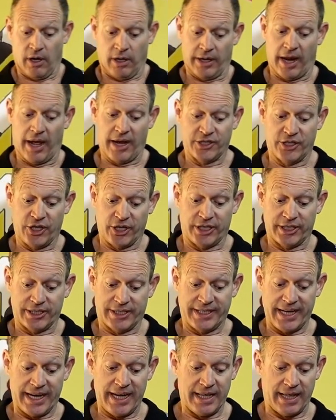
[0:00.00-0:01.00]
Now, as you can
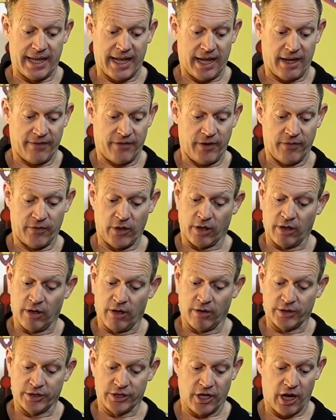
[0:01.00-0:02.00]
see there, if you've got a
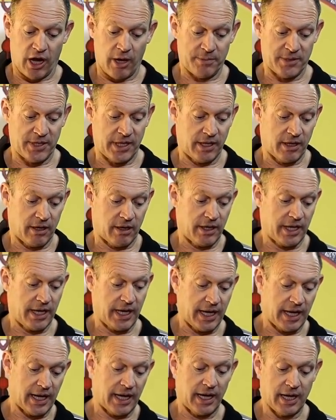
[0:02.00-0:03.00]
long scope sitting on
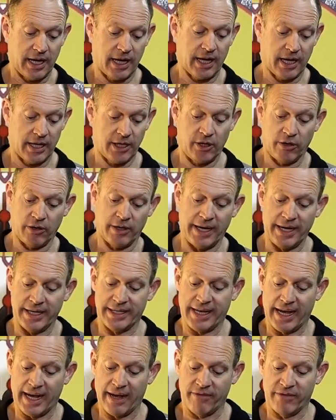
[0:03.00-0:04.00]
here, you need
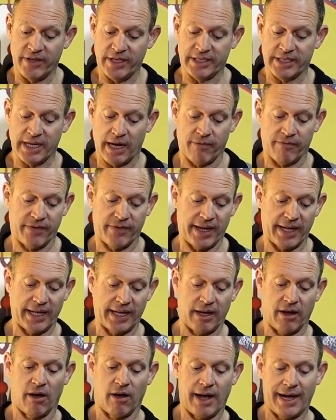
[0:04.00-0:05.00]
to have this up fairly
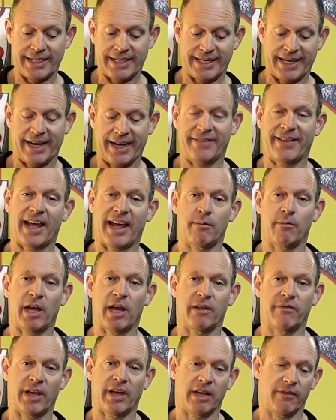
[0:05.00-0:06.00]
high to get that
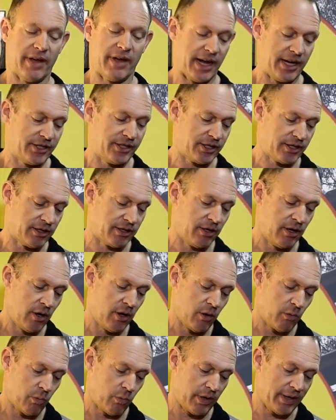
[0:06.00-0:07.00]
amount of elevation
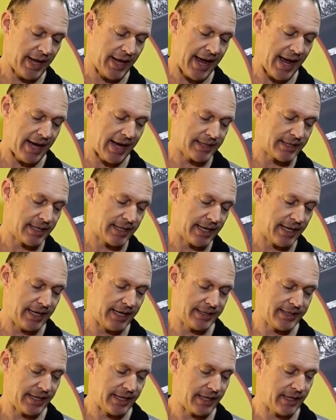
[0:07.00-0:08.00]
without
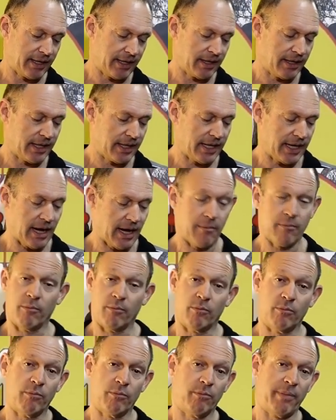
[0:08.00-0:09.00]
hitting
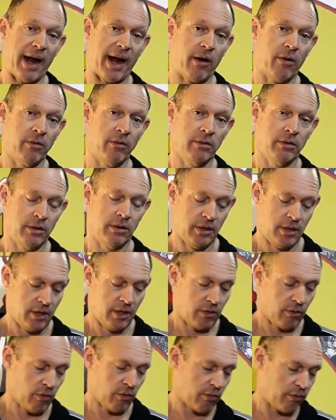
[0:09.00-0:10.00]
the barrel
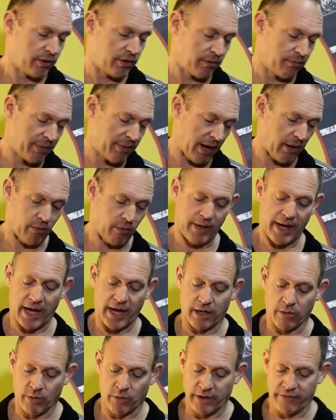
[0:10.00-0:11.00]
or your barrel
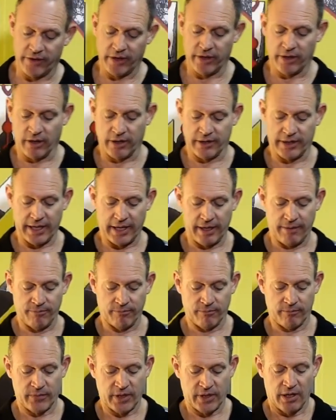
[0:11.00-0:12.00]
guard or whatever you got there.
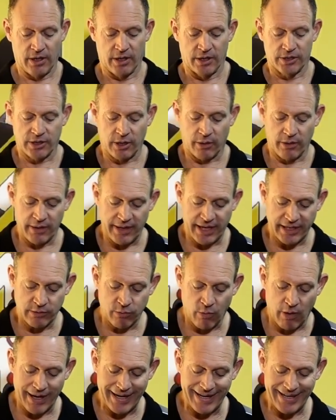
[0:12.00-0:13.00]
So that's
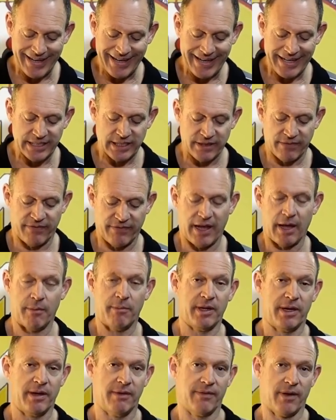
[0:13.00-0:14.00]
why it needs a fair
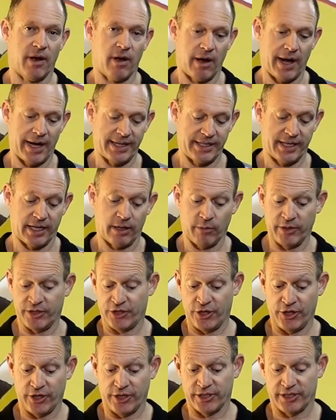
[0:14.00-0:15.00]
bit of height in it, which
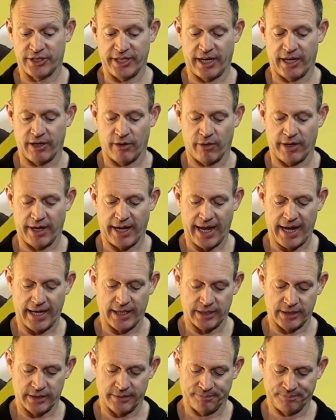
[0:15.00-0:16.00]
you can see it already
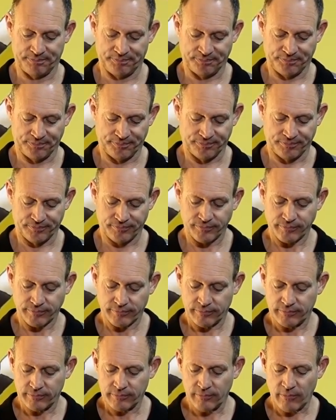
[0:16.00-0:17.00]
has.
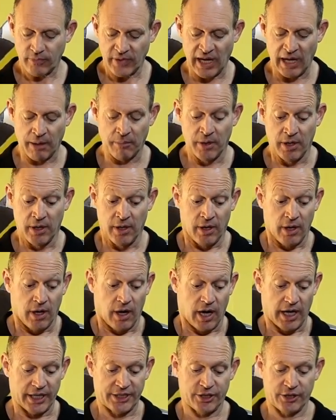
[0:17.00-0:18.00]
Now,
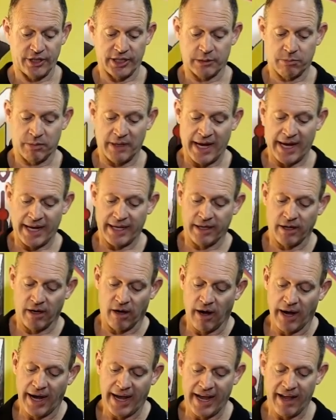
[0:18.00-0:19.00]
I should explain,
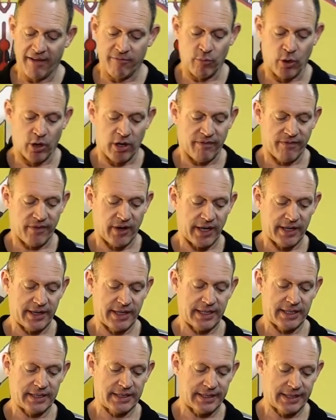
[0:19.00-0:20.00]
I have modified
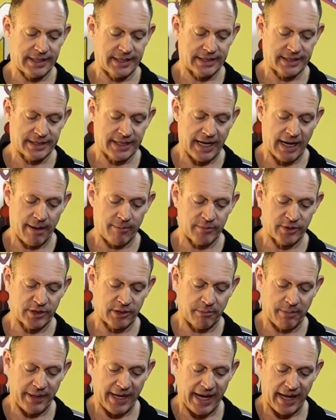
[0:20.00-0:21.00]
this. This comes
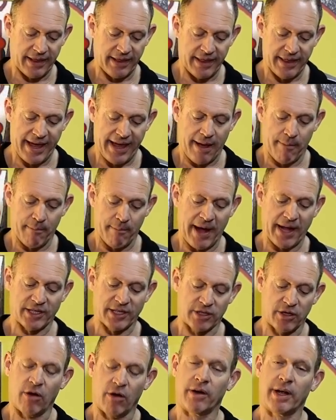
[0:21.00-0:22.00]
about that
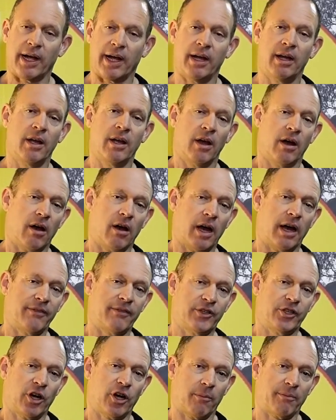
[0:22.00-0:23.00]
much longer. I've
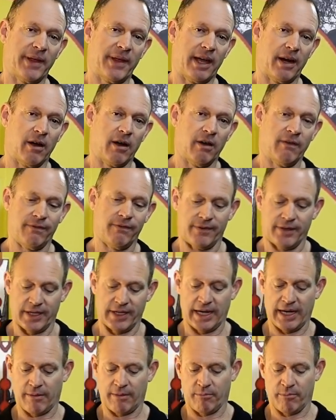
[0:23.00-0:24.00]
chopped that off
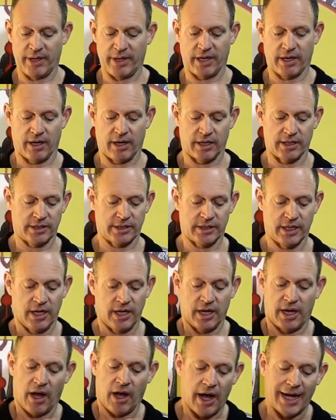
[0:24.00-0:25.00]
because
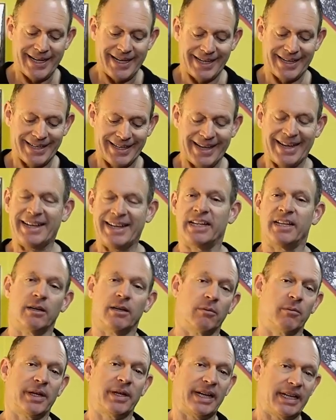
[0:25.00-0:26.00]
I didn't need
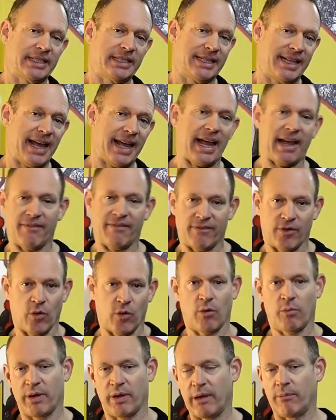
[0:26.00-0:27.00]
it. It's there
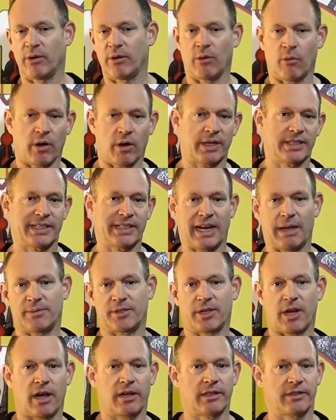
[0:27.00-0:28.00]
for people who want to set up
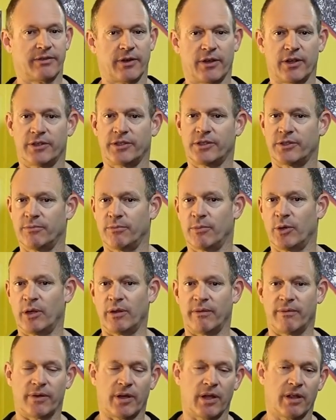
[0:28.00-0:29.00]
scopes for
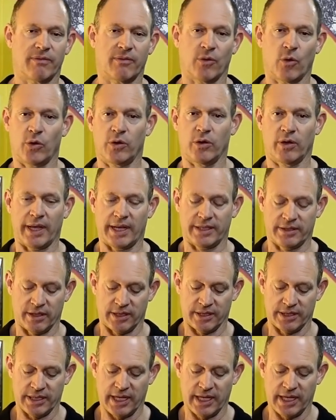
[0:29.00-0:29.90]
moving further forward and all that sort of